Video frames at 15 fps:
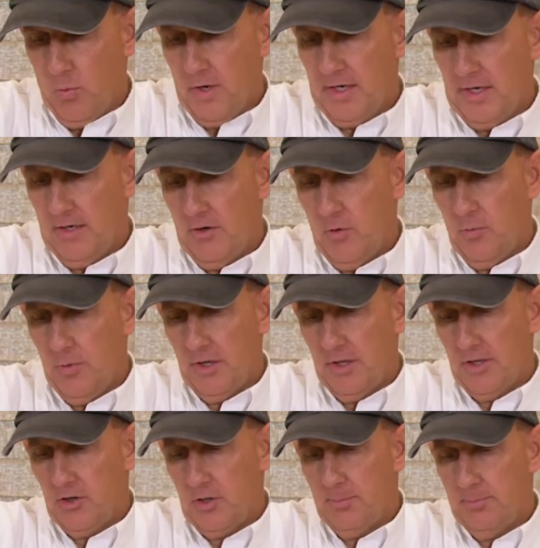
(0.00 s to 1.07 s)
we get a
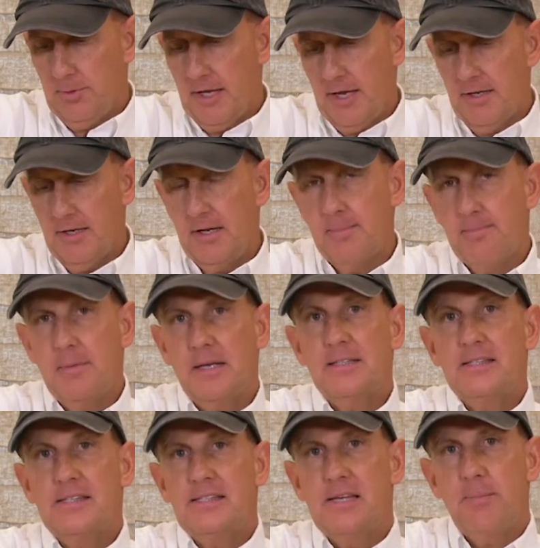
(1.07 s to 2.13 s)
really good blend and it
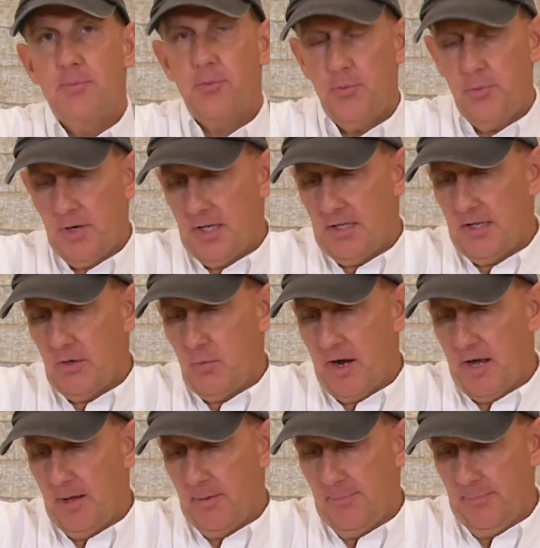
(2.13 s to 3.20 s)
mixes up really
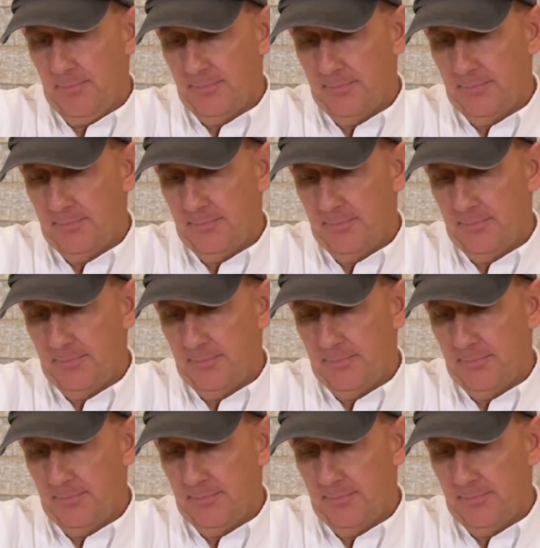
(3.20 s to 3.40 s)
well.